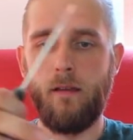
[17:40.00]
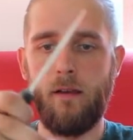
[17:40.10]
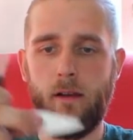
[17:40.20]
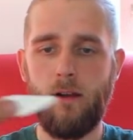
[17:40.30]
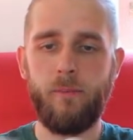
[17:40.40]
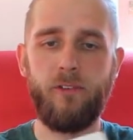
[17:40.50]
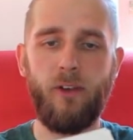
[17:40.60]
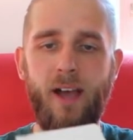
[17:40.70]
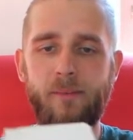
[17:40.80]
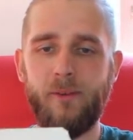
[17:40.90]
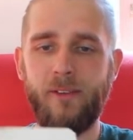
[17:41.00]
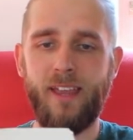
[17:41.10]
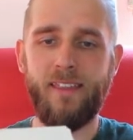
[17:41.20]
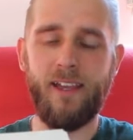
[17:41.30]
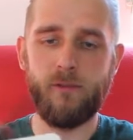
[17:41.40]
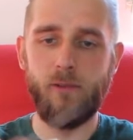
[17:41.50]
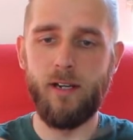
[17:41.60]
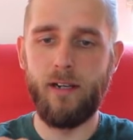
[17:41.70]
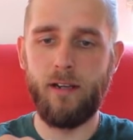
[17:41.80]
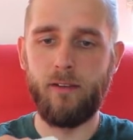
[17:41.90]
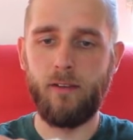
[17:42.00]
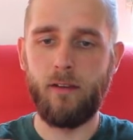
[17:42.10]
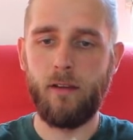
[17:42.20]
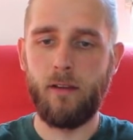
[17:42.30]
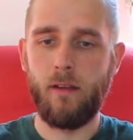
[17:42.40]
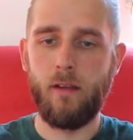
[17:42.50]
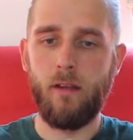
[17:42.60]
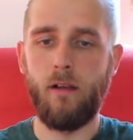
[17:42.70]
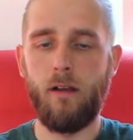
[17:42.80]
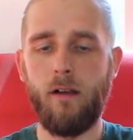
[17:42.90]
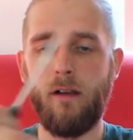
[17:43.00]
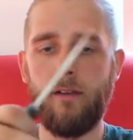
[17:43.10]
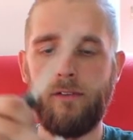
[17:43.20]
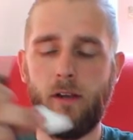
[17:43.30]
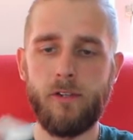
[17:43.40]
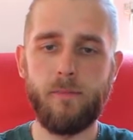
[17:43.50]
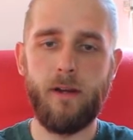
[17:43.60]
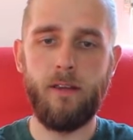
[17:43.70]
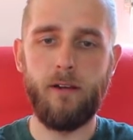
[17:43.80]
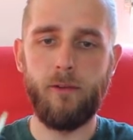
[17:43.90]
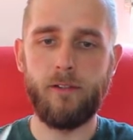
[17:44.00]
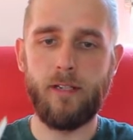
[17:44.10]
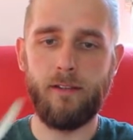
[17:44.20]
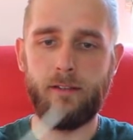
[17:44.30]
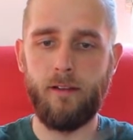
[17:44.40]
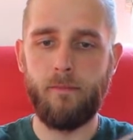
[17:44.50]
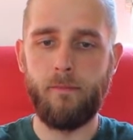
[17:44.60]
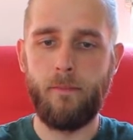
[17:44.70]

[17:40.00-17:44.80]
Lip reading: Oh, I'm so happy with that, that's really nice. Oh, it's so much better than it was last time.